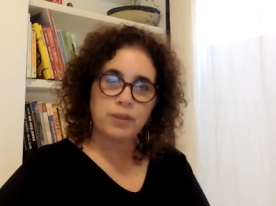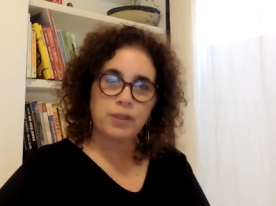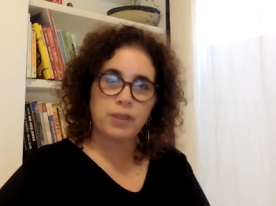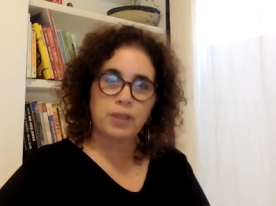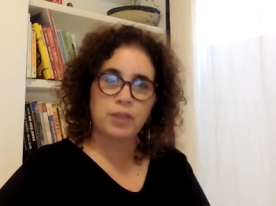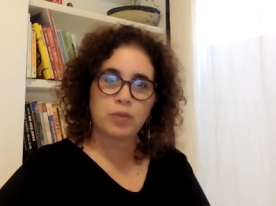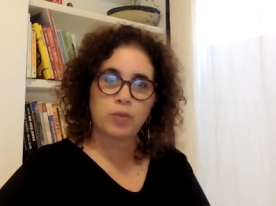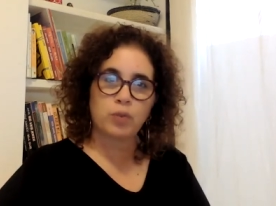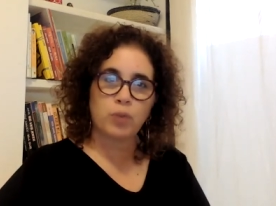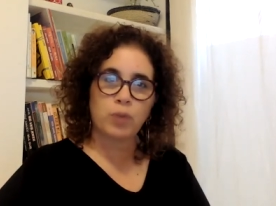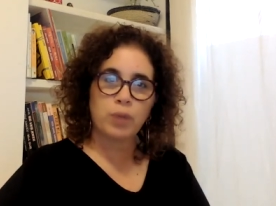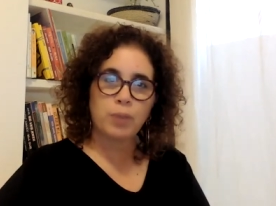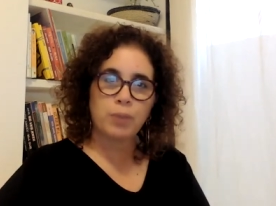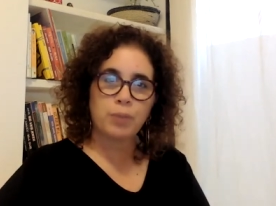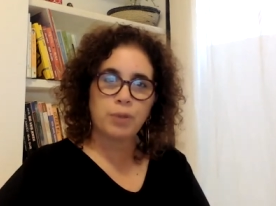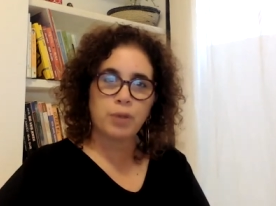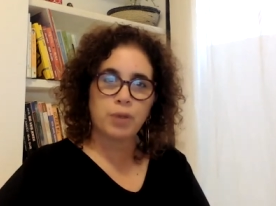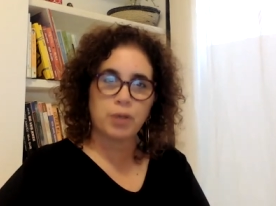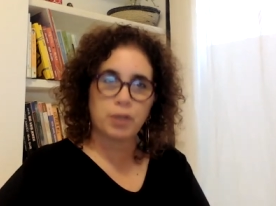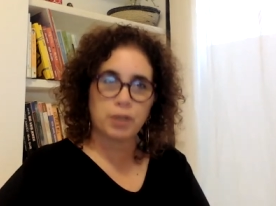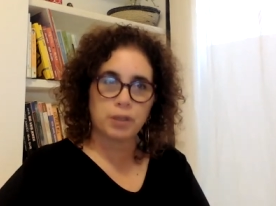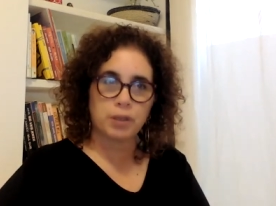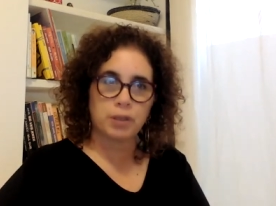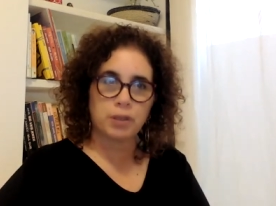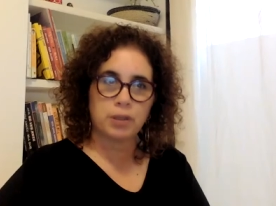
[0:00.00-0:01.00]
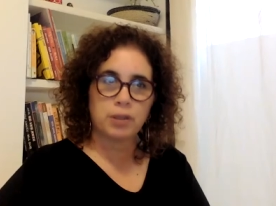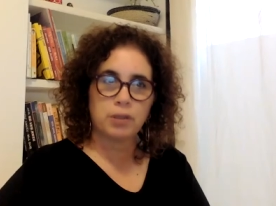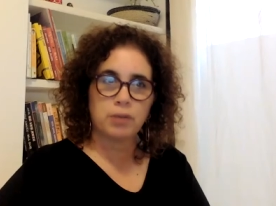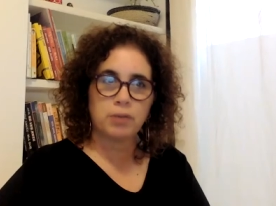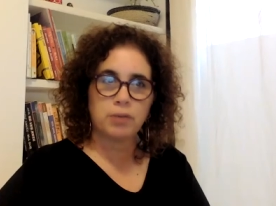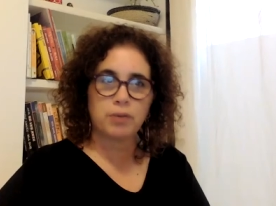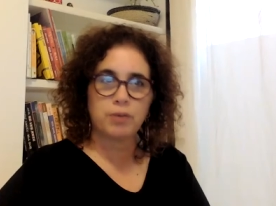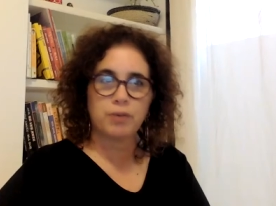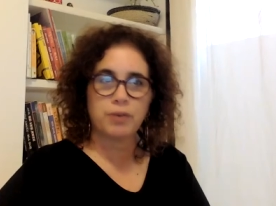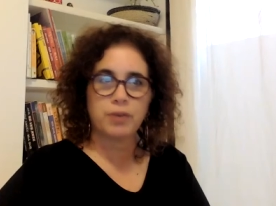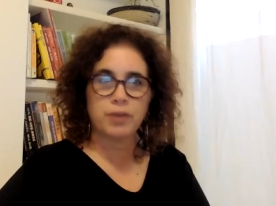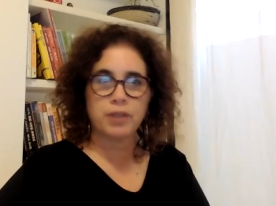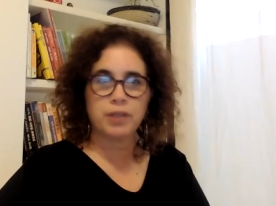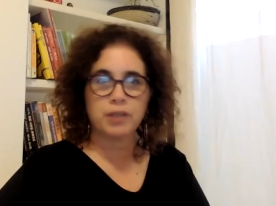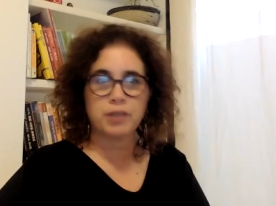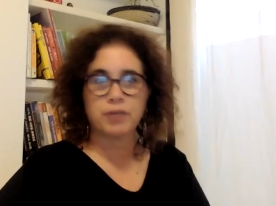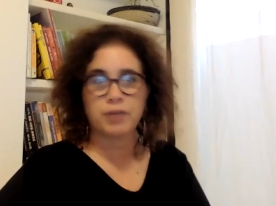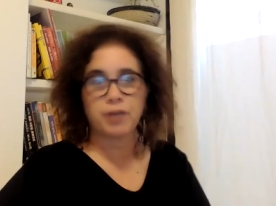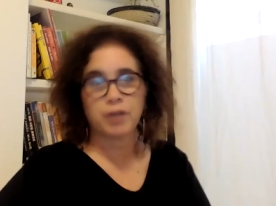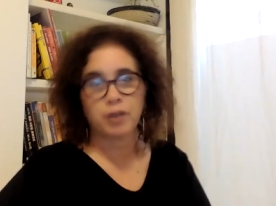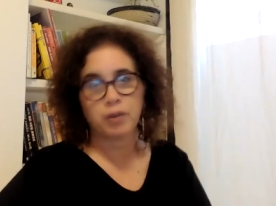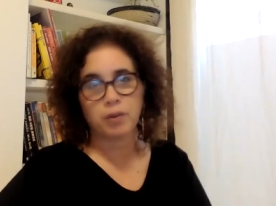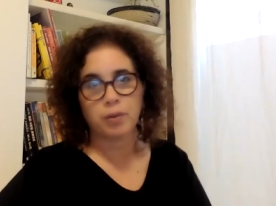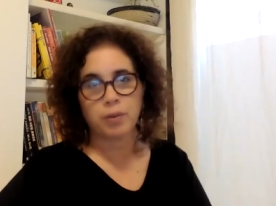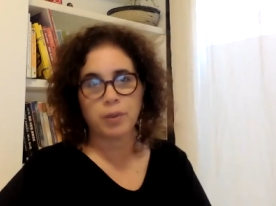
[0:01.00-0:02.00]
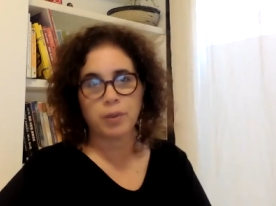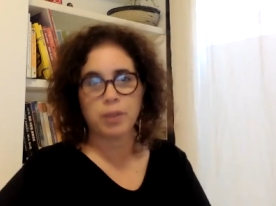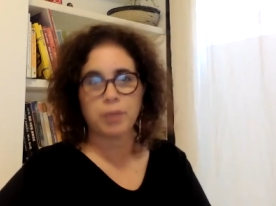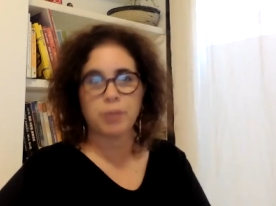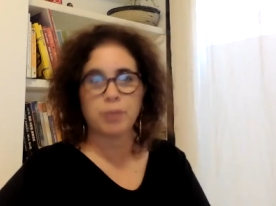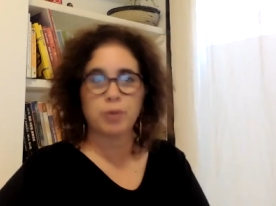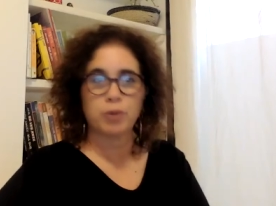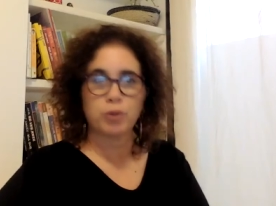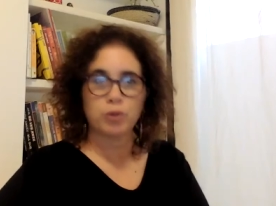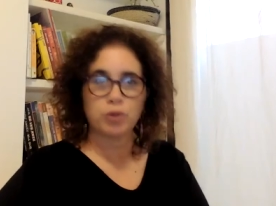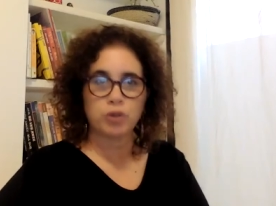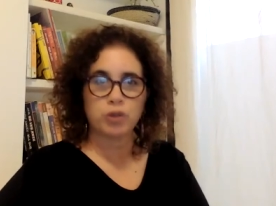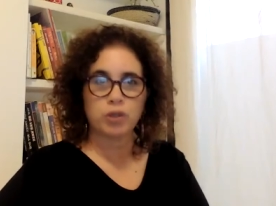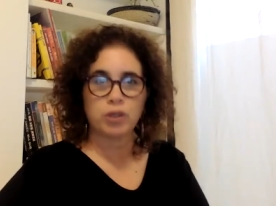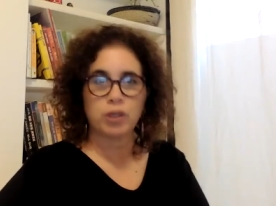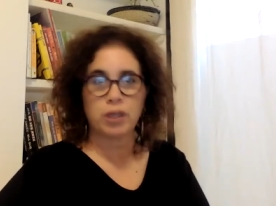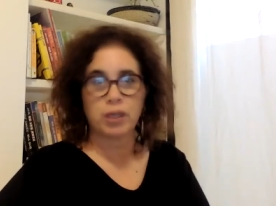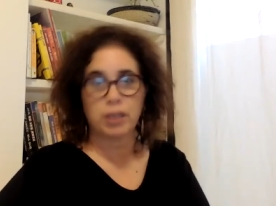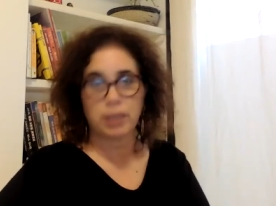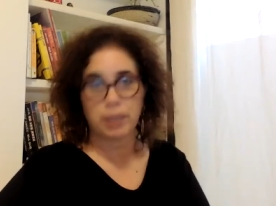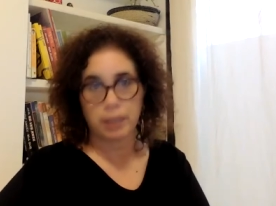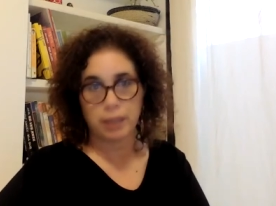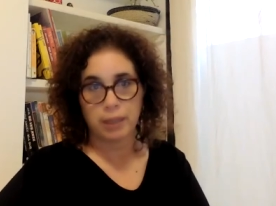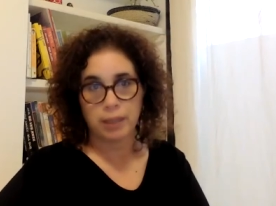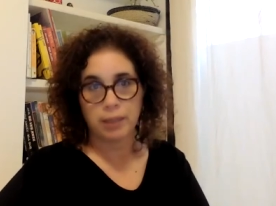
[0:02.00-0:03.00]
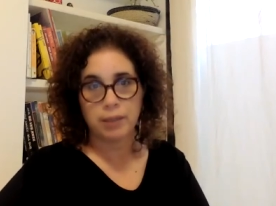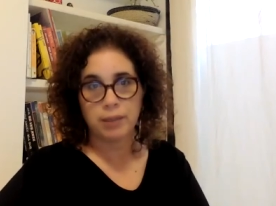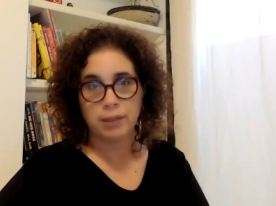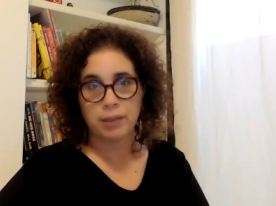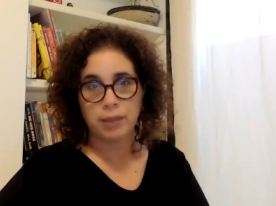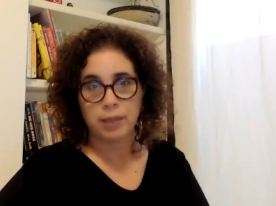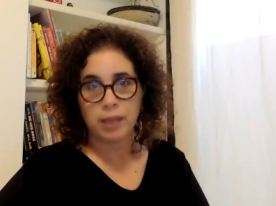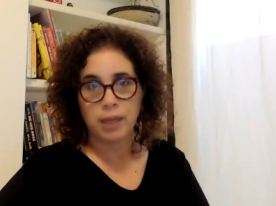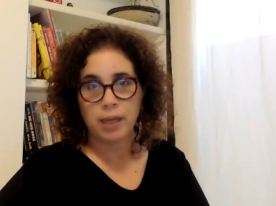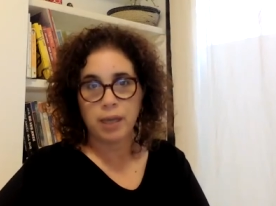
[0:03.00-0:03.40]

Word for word: that one partner reveals vulnerable emotion and needs